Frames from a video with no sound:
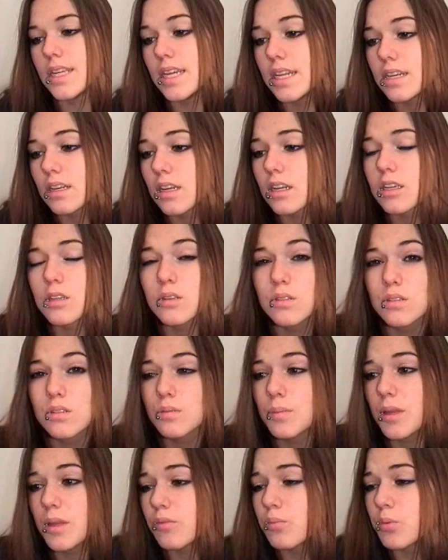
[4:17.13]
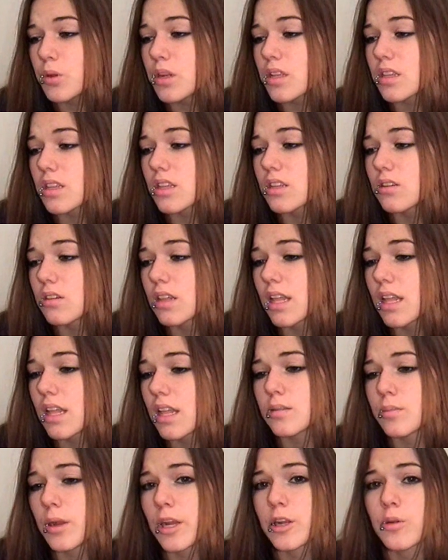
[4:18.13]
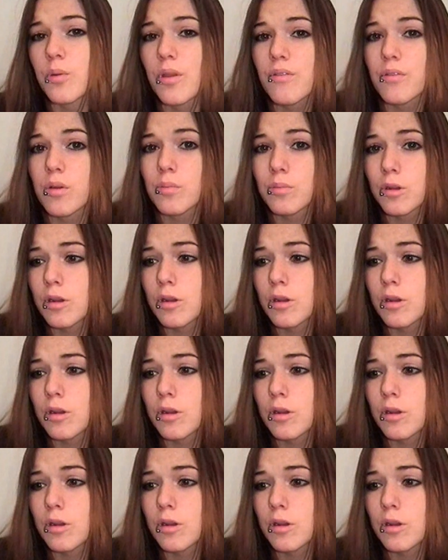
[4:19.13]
Then accuses me of putting the little guy in the microwave on